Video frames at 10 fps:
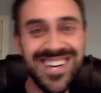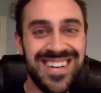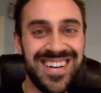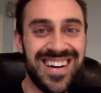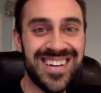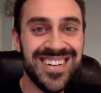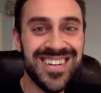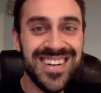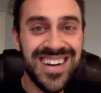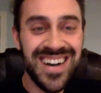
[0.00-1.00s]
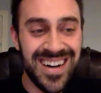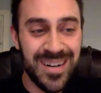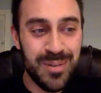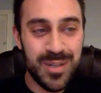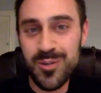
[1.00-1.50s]
Yeah.
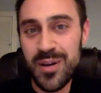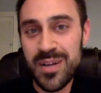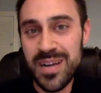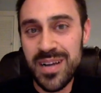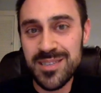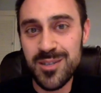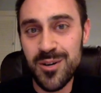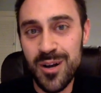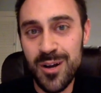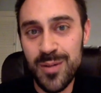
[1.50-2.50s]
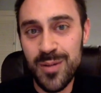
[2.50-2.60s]
But it's a great class that's going on.